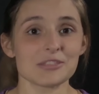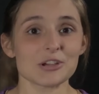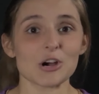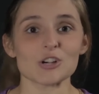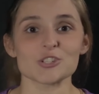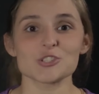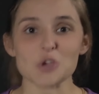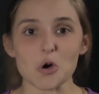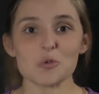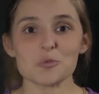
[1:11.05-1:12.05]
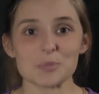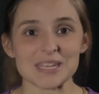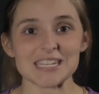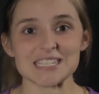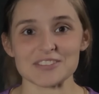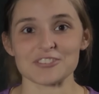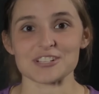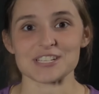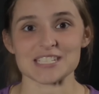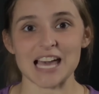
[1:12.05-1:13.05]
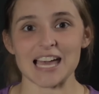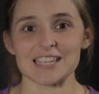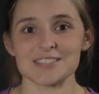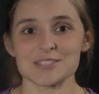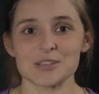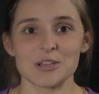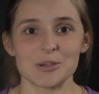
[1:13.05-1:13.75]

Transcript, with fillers: there are so many different designs.